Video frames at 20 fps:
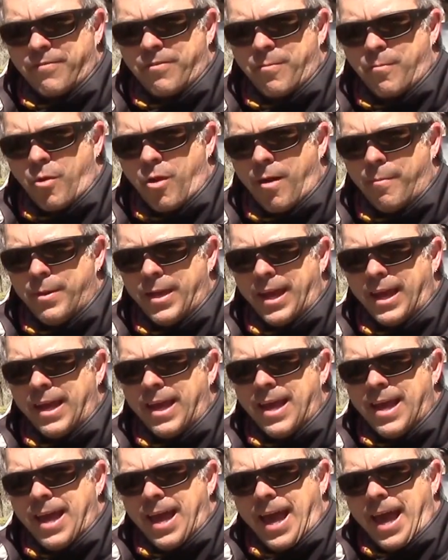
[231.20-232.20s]
from rubbing,
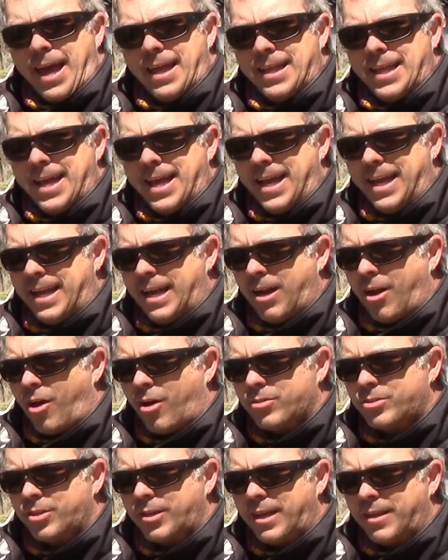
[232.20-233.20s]
and then it
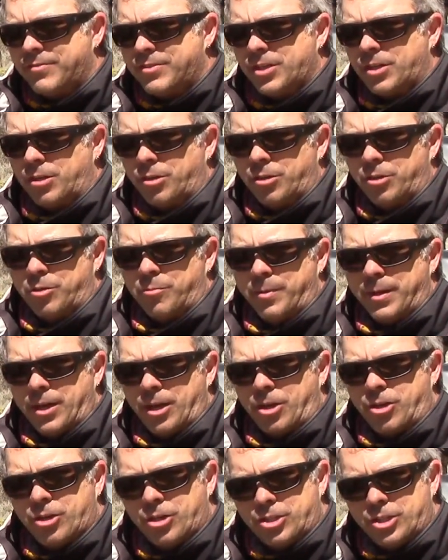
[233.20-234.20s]
also gives it a little bit
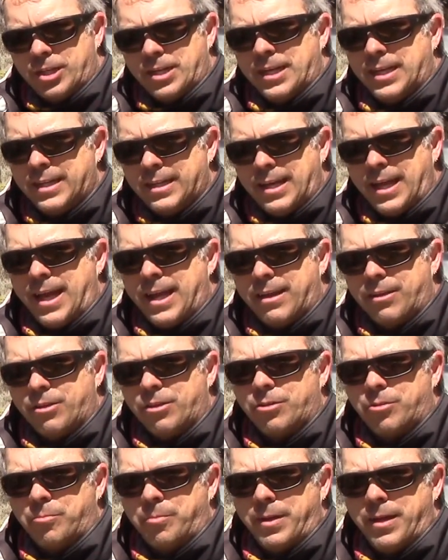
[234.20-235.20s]
of cushion and a
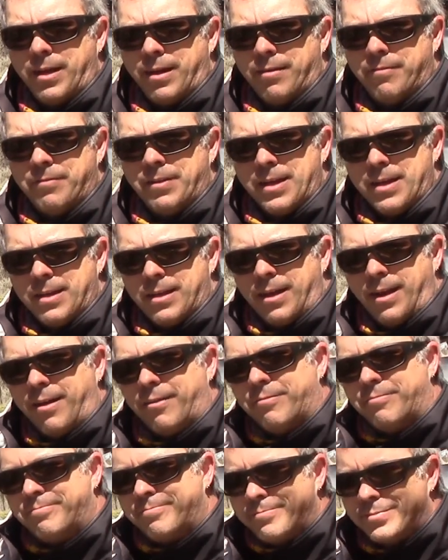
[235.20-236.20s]
little bit of
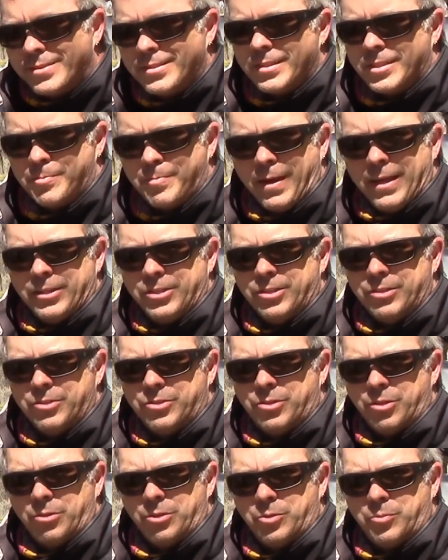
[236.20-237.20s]
suspension,
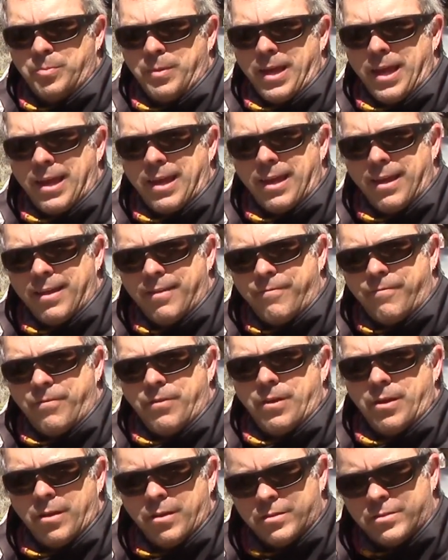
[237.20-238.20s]
so to speak. If
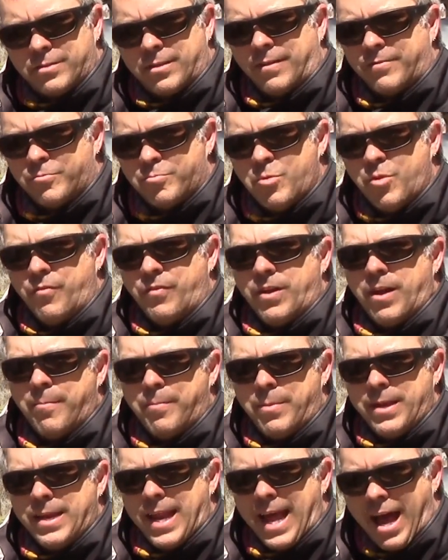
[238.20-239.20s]
the stuff's moving up
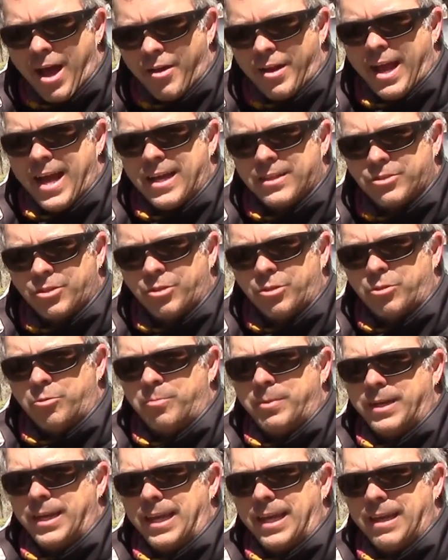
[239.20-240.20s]
and down, it has a little bit of